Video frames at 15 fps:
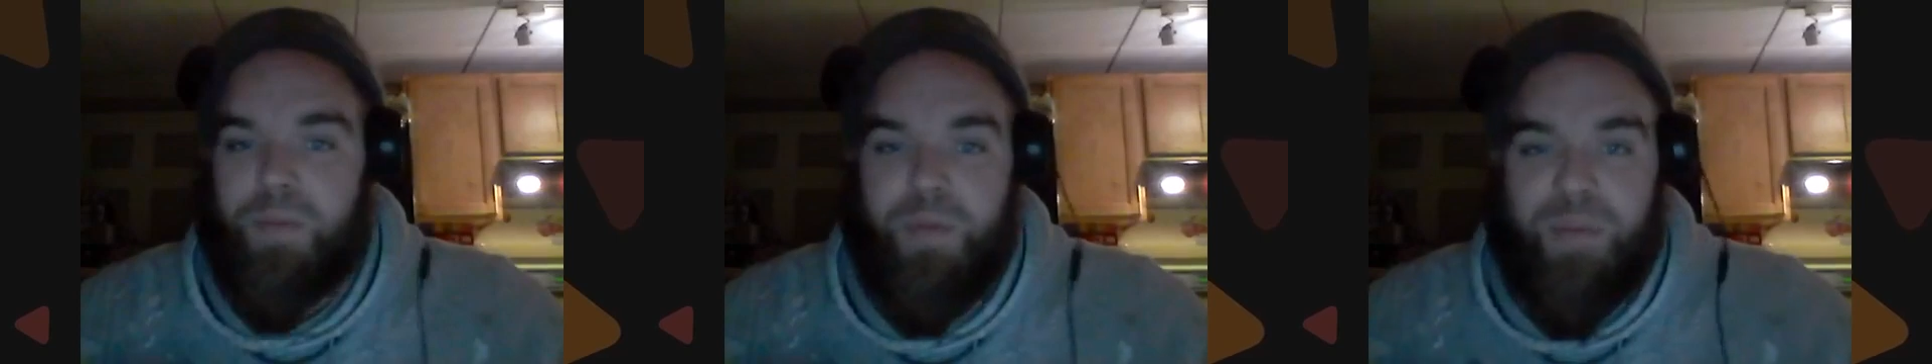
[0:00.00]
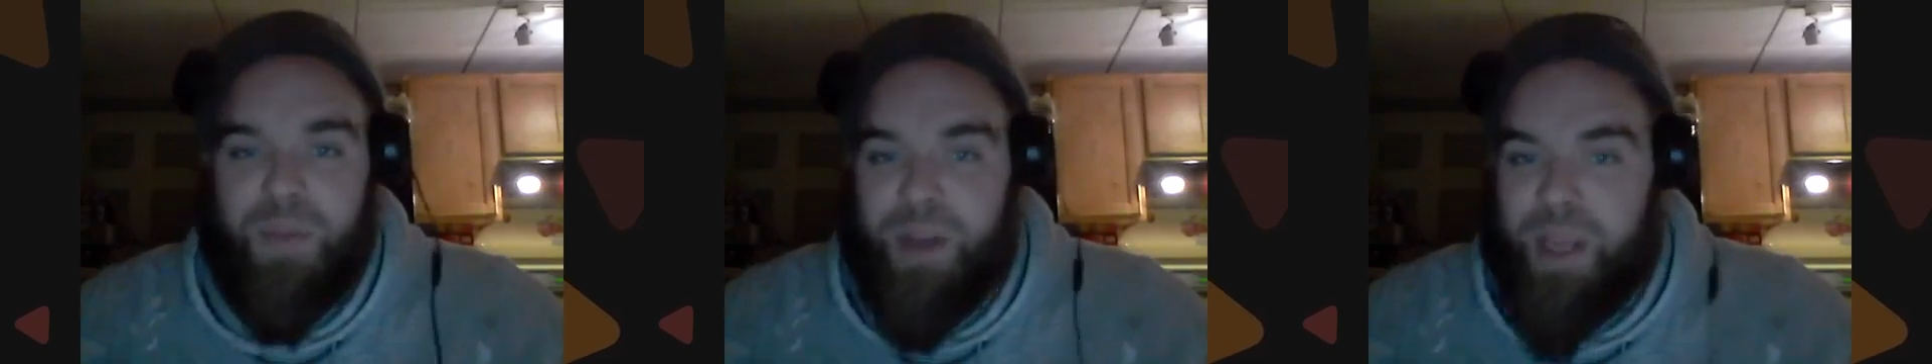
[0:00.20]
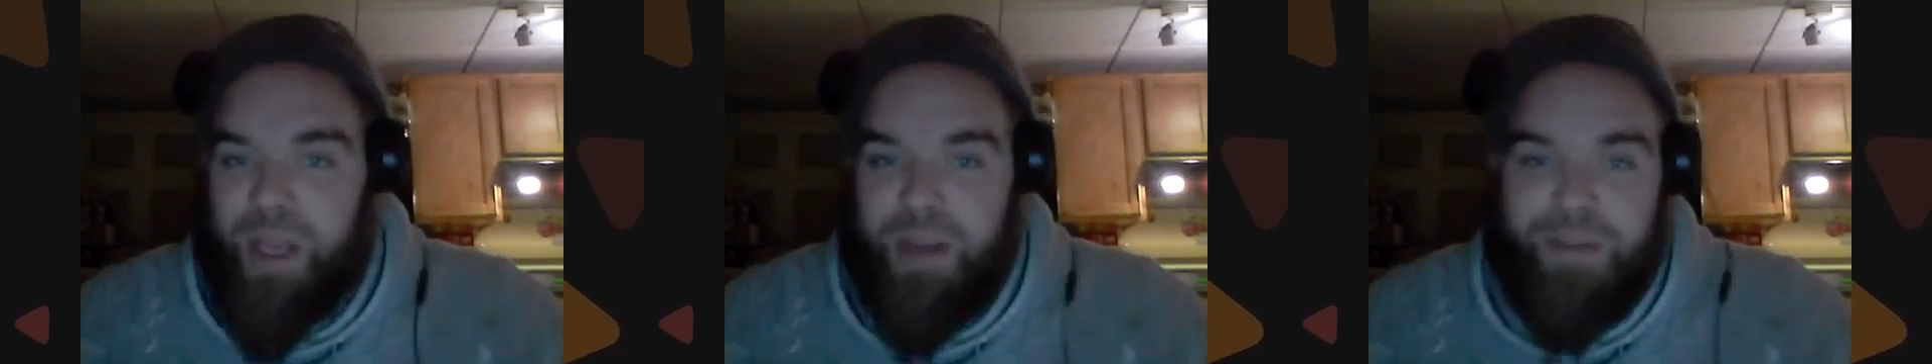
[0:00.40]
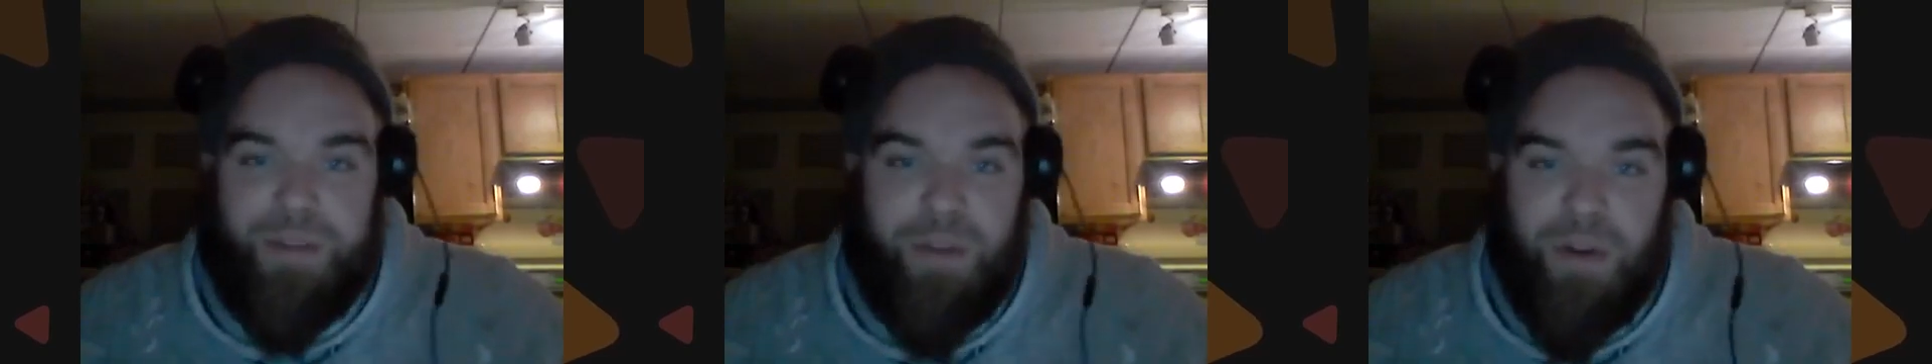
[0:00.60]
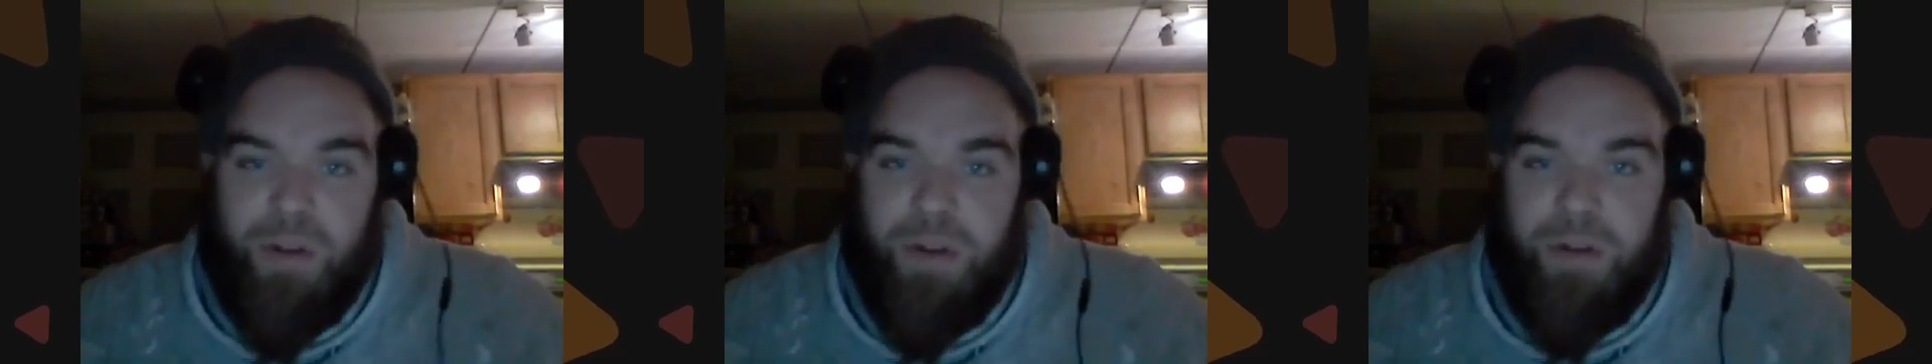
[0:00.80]

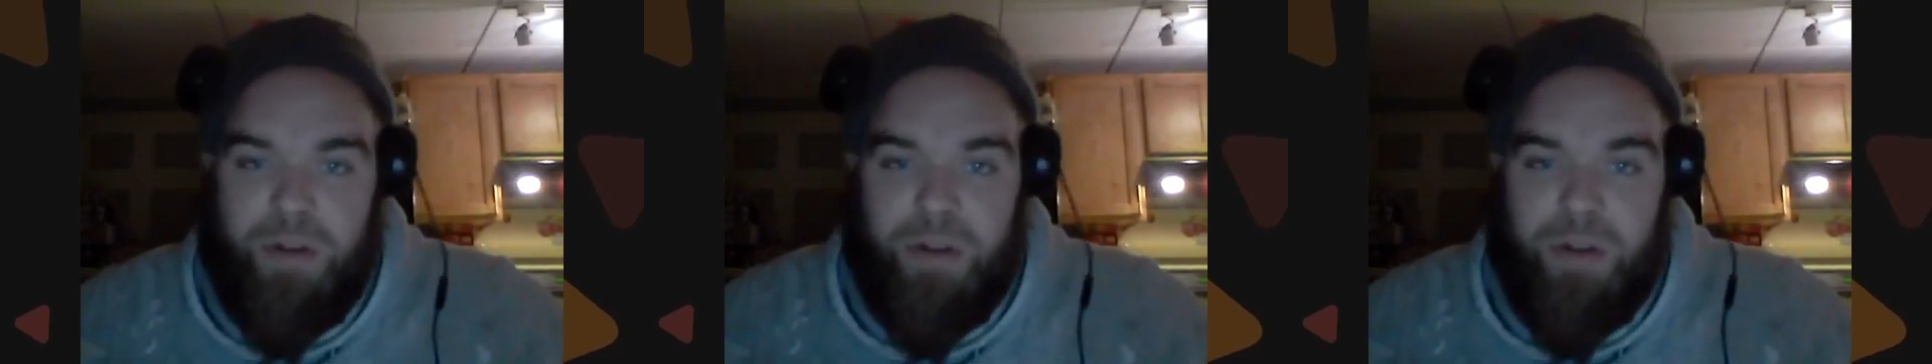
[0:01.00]
forgetful.